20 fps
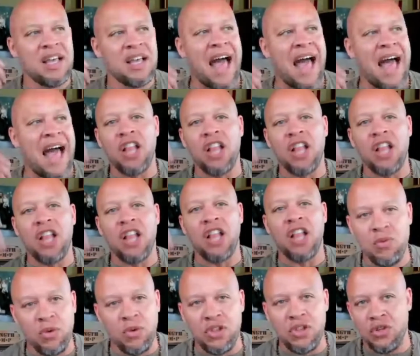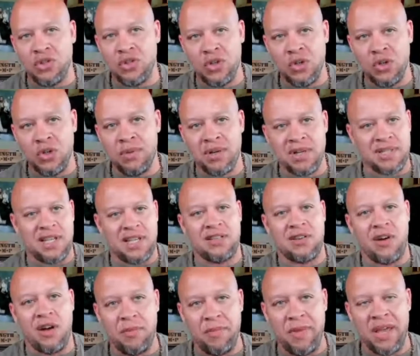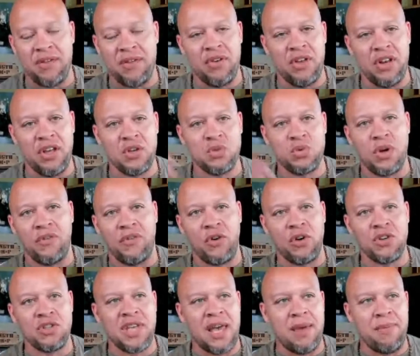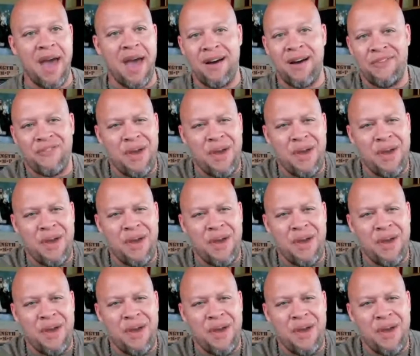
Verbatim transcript: got lucky with YouTube because I started making videos when it first came out.